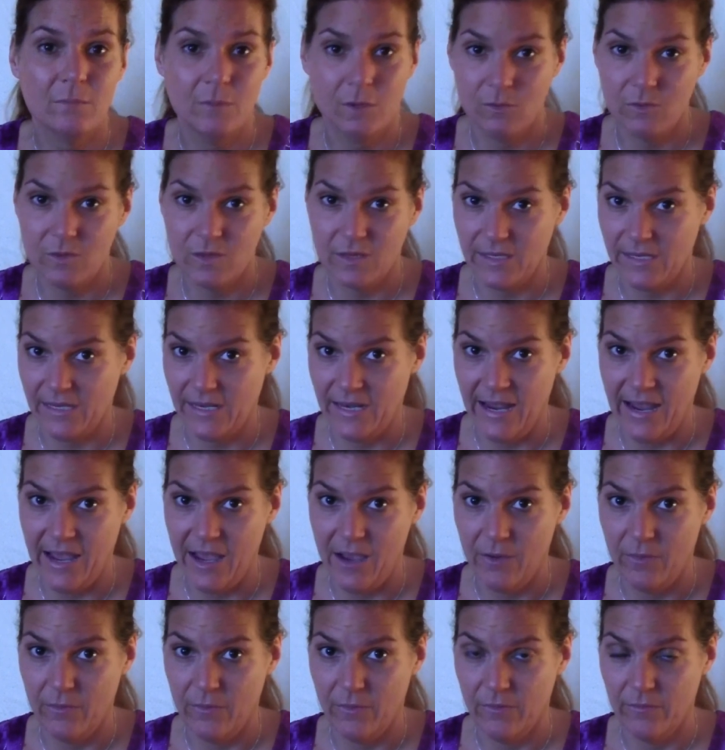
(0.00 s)
mostly
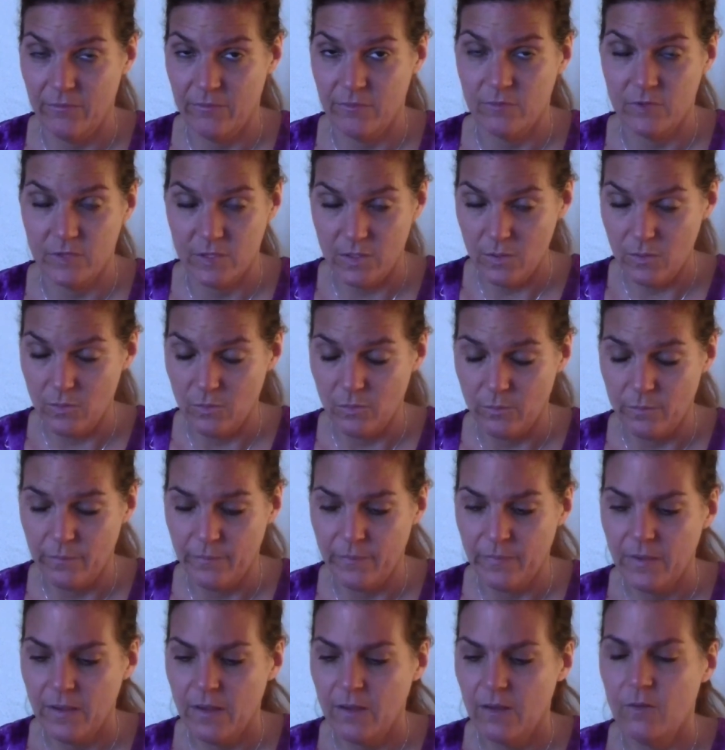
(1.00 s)
now over
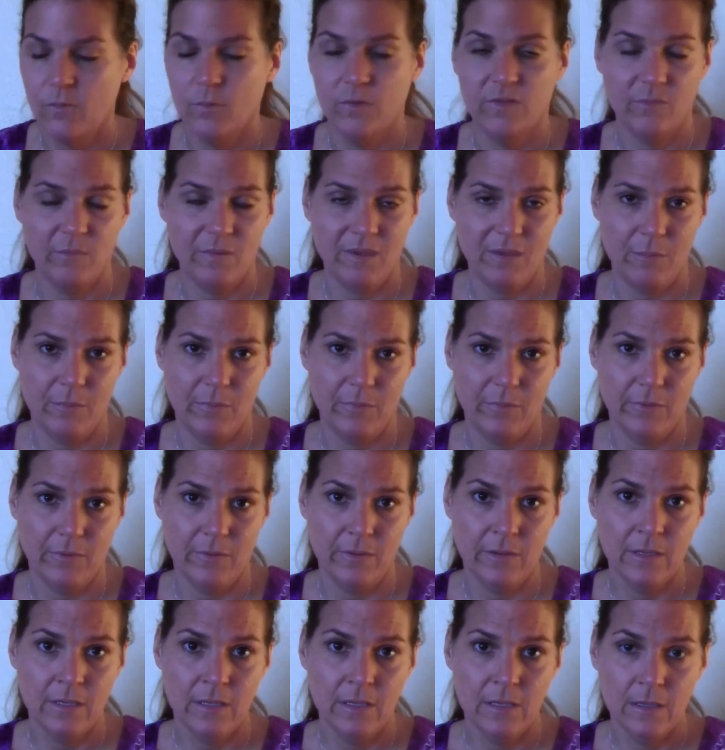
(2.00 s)
Zoom with
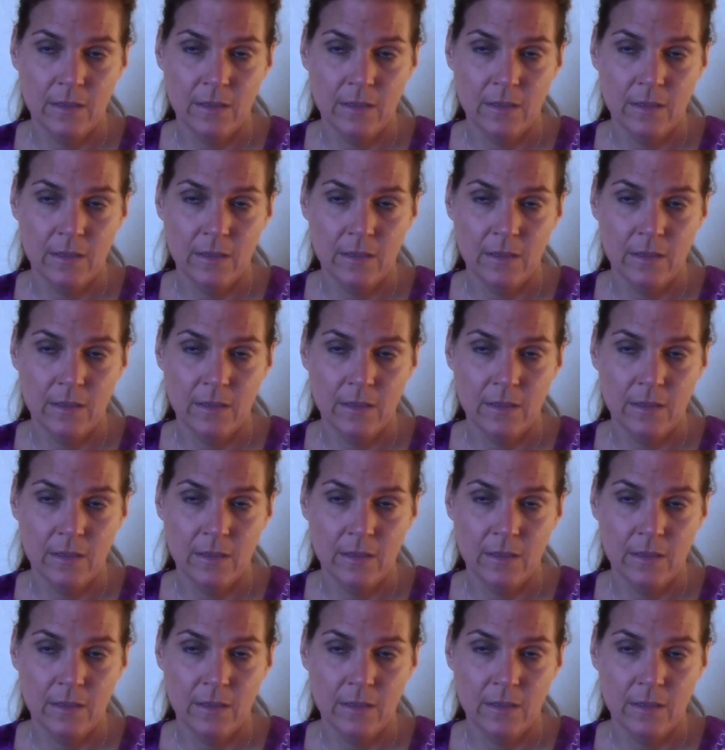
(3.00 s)
people,